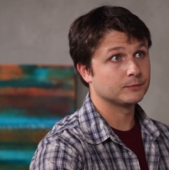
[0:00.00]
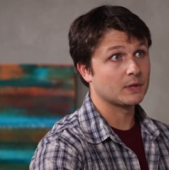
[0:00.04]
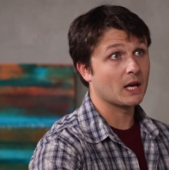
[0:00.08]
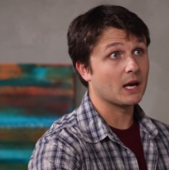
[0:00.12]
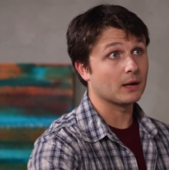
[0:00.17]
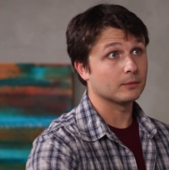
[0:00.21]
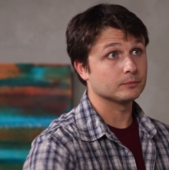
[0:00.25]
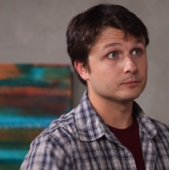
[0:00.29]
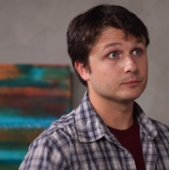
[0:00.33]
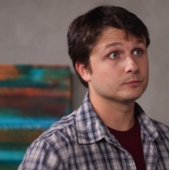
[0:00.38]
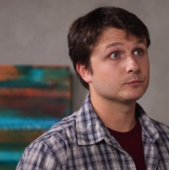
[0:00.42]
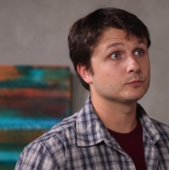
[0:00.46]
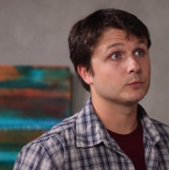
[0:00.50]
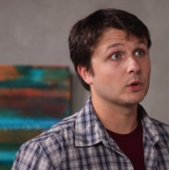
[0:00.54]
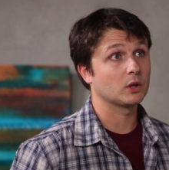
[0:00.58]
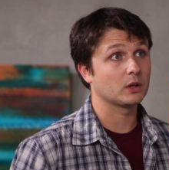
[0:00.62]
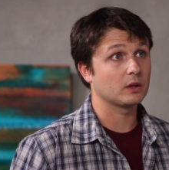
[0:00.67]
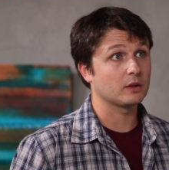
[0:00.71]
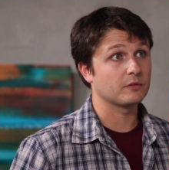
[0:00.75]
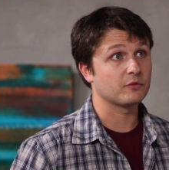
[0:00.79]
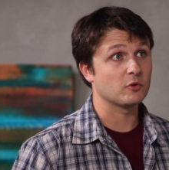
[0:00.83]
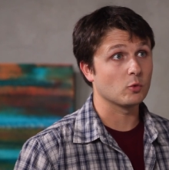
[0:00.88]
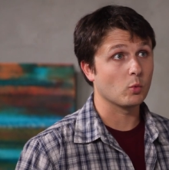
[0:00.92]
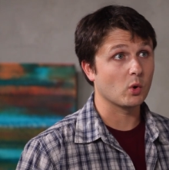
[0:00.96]
Yeah, well,
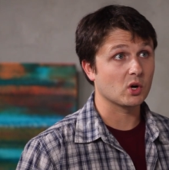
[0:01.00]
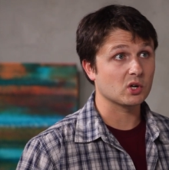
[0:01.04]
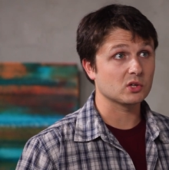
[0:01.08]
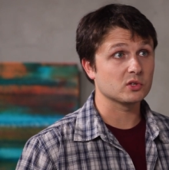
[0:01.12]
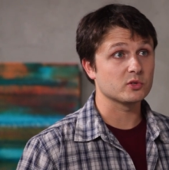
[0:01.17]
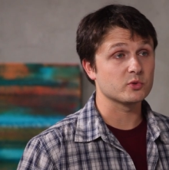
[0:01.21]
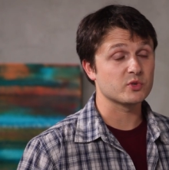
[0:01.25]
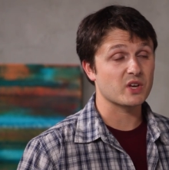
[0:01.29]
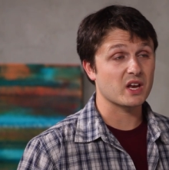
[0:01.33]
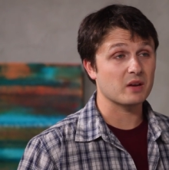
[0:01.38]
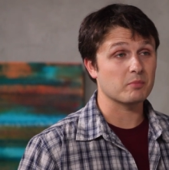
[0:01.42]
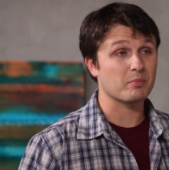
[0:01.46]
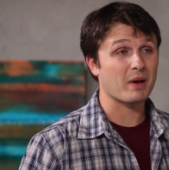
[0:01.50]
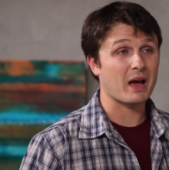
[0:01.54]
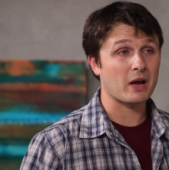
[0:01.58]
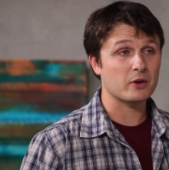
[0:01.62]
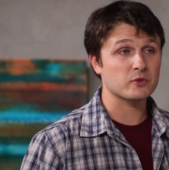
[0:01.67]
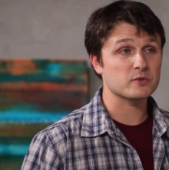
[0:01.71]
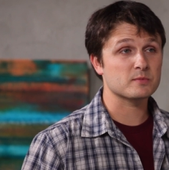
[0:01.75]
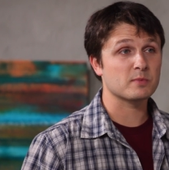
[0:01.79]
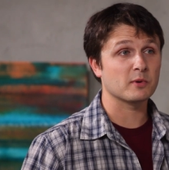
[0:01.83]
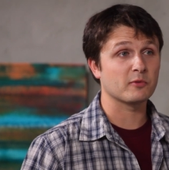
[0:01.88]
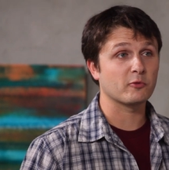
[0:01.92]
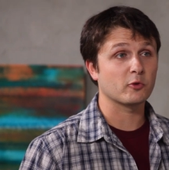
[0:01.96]
if you want to lose eight
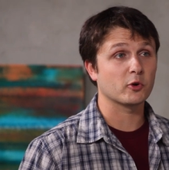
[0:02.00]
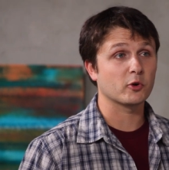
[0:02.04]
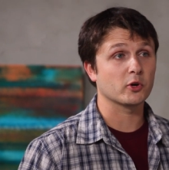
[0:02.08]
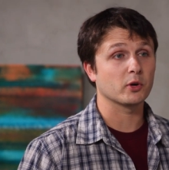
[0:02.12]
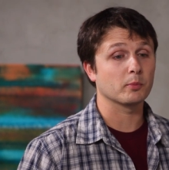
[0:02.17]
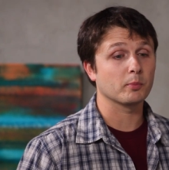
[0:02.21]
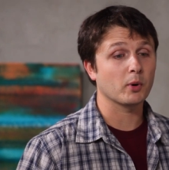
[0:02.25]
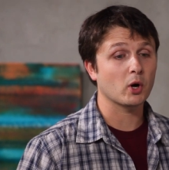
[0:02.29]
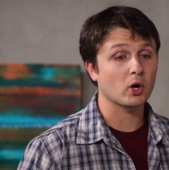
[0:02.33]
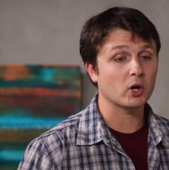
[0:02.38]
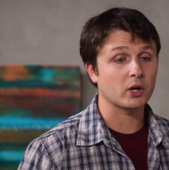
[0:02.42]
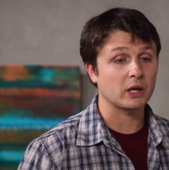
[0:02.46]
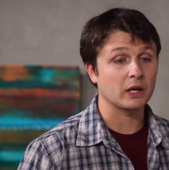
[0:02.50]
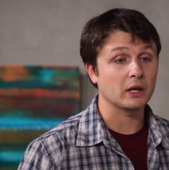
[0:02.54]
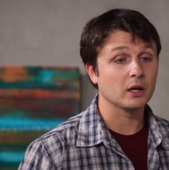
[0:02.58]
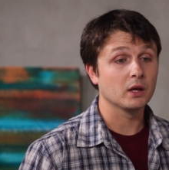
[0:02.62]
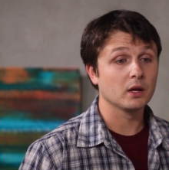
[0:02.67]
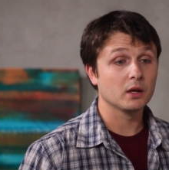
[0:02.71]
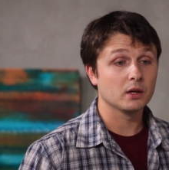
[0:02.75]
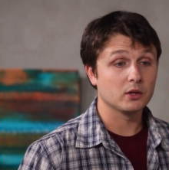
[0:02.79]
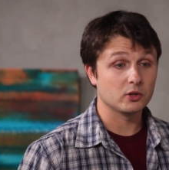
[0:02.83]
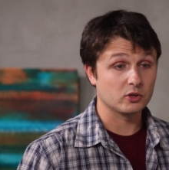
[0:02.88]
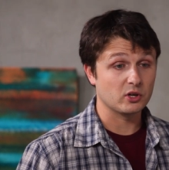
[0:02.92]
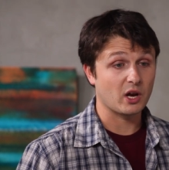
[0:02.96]
pounds before your party,
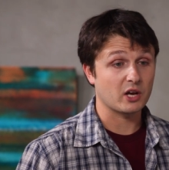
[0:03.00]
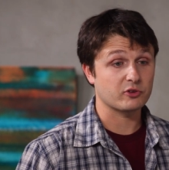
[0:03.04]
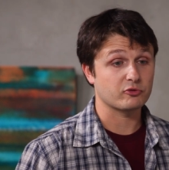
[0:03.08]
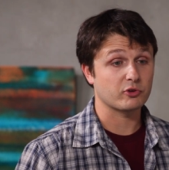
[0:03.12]
you're not